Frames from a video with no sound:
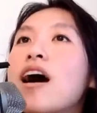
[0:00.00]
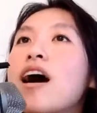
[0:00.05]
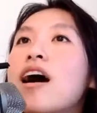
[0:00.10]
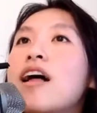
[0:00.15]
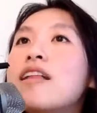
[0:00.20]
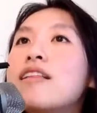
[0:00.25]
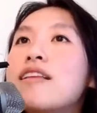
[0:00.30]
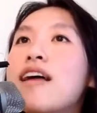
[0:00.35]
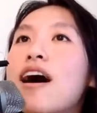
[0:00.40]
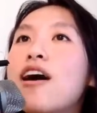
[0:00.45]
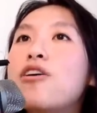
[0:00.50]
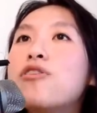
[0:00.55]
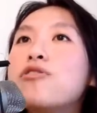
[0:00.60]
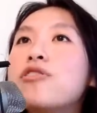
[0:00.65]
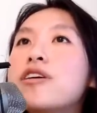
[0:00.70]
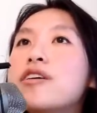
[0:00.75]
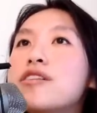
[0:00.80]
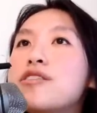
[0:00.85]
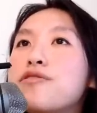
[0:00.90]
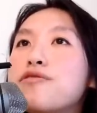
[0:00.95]
Allow
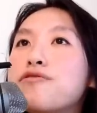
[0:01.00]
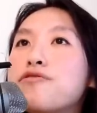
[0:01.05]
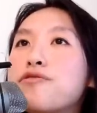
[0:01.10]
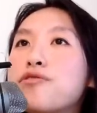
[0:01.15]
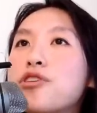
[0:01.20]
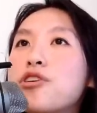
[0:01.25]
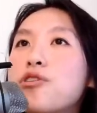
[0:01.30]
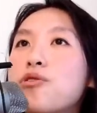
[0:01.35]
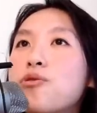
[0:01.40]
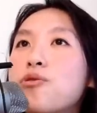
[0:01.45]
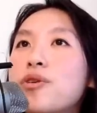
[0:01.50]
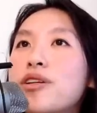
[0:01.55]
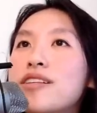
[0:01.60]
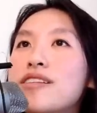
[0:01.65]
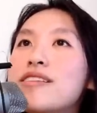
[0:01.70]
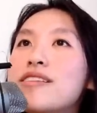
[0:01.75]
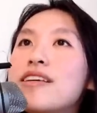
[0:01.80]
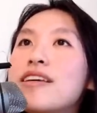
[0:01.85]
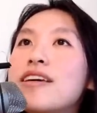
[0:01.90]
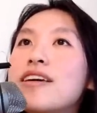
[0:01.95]
this
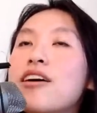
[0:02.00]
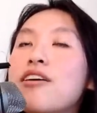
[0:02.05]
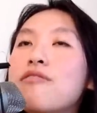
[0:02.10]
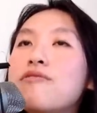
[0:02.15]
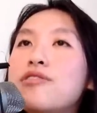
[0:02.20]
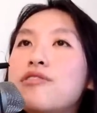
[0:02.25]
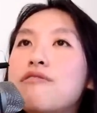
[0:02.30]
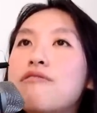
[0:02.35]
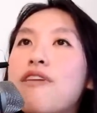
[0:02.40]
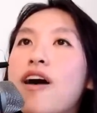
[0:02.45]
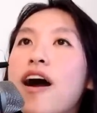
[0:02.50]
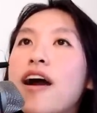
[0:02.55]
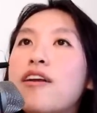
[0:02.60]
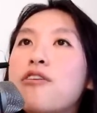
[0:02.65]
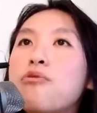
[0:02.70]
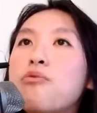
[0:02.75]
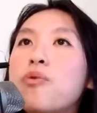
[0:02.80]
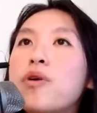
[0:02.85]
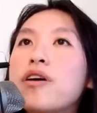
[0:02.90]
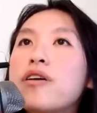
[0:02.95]
frequency of
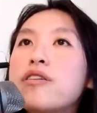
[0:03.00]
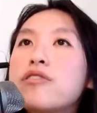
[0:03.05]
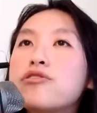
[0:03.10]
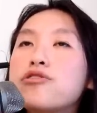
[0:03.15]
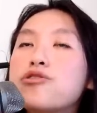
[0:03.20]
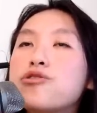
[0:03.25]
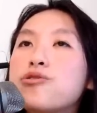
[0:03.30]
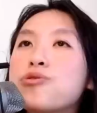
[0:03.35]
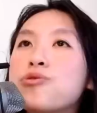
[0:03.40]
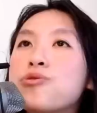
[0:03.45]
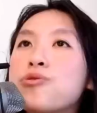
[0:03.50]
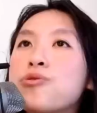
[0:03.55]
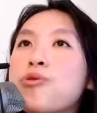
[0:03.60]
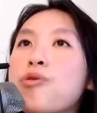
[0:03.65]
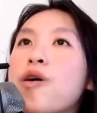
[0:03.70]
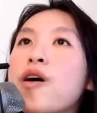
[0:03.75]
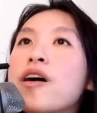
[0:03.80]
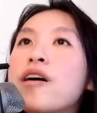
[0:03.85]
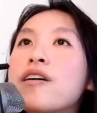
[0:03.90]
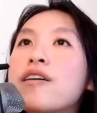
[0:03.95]
divine will
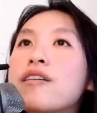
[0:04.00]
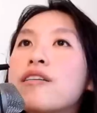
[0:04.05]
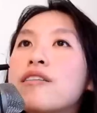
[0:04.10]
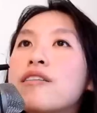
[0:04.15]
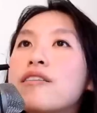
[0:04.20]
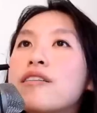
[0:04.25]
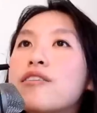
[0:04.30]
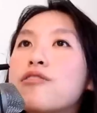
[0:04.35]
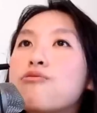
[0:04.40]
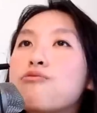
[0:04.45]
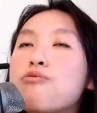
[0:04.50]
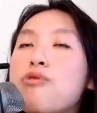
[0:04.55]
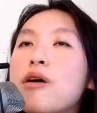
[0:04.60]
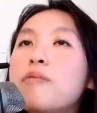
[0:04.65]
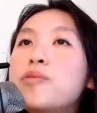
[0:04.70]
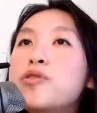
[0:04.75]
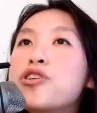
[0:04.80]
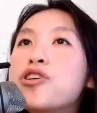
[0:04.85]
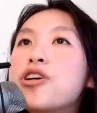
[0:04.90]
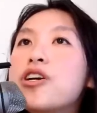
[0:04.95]
to
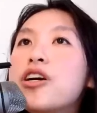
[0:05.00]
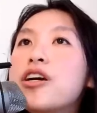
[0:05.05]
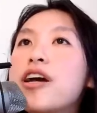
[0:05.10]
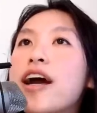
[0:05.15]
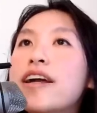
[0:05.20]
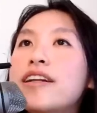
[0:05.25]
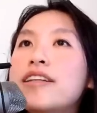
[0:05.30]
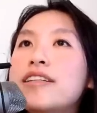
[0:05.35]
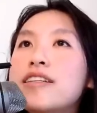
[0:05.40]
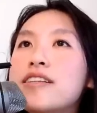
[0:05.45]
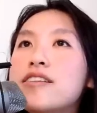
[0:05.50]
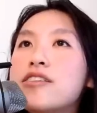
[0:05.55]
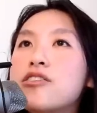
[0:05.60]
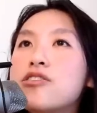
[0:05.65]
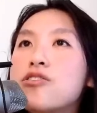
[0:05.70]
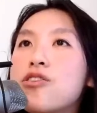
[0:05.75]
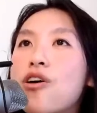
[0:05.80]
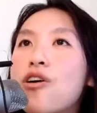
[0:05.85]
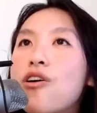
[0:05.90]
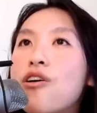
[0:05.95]
rupture and
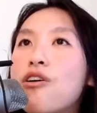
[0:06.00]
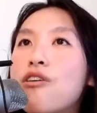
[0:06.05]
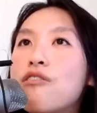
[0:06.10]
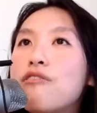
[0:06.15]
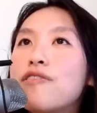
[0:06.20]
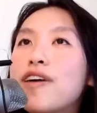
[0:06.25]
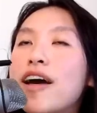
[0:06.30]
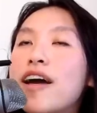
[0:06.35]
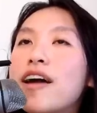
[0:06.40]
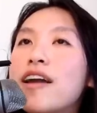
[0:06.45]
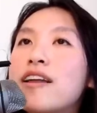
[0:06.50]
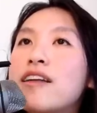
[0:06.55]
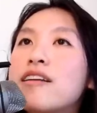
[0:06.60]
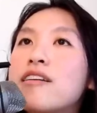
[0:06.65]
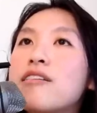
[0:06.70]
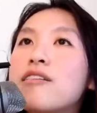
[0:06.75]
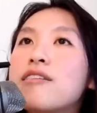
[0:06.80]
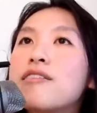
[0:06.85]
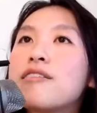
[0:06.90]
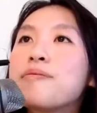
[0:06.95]
dissolve and
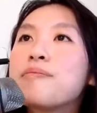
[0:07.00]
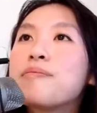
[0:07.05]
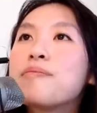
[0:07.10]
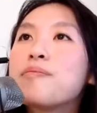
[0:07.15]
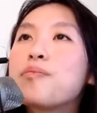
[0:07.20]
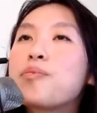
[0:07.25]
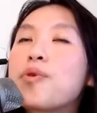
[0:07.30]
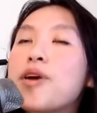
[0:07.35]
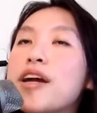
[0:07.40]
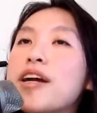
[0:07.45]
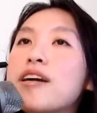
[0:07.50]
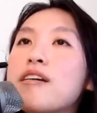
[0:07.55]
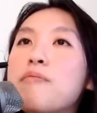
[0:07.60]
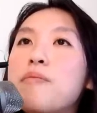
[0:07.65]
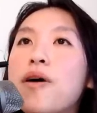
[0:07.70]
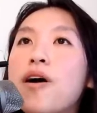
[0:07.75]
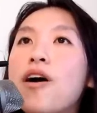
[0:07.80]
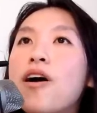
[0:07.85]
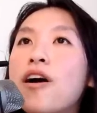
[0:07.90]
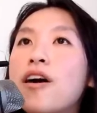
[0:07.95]
break
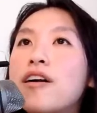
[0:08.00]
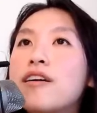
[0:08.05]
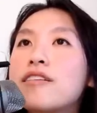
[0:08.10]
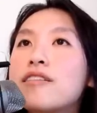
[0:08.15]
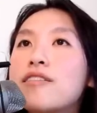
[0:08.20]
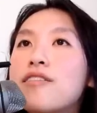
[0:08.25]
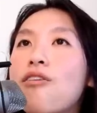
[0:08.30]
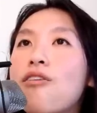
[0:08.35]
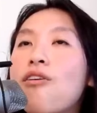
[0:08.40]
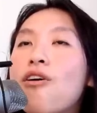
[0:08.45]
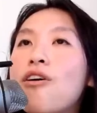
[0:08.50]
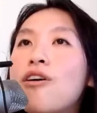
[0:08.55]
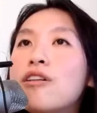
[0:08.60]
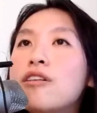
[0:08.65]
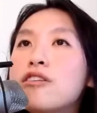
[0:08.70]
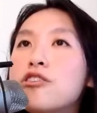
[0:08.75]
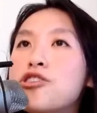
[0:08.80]
apart all